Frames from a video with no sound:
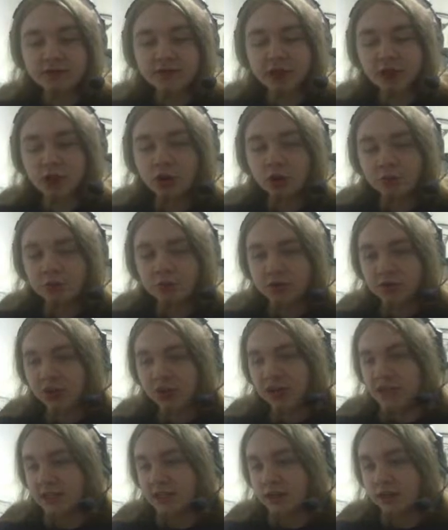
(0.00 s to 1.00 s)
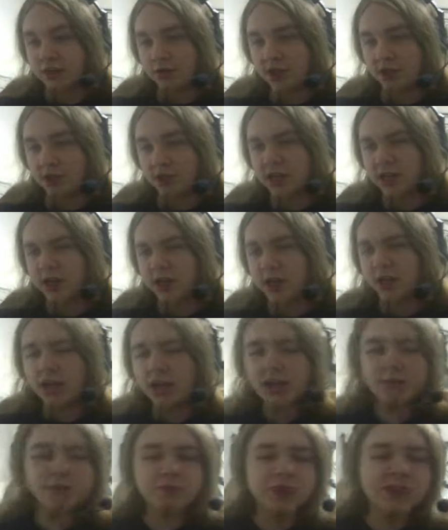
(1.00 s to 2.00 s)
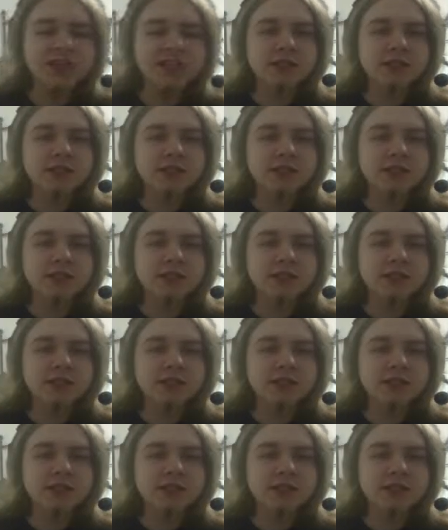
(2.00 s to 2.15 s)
I hope you guys go out there and play